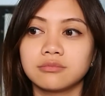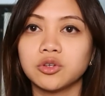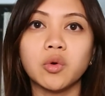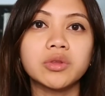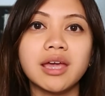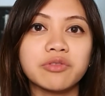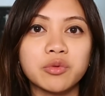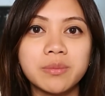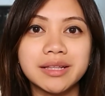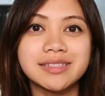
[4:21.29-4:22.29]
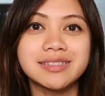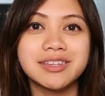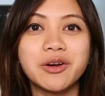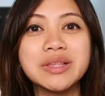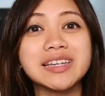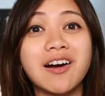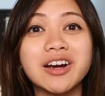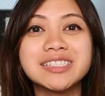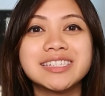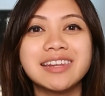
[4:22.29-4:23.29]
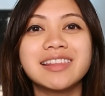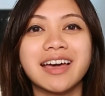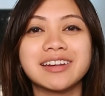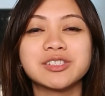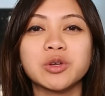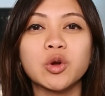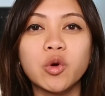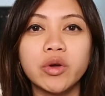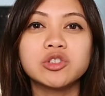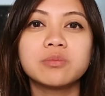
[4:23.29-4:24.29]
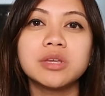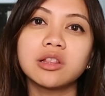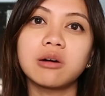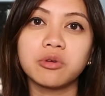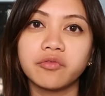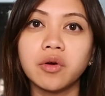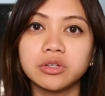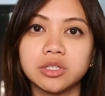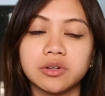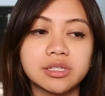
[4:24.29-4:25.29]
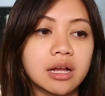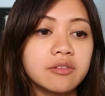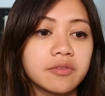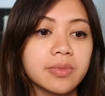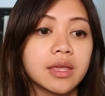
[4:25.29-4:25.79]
you only have 3 months. It's a hard deadline, so you're going to be a lot more focused yourself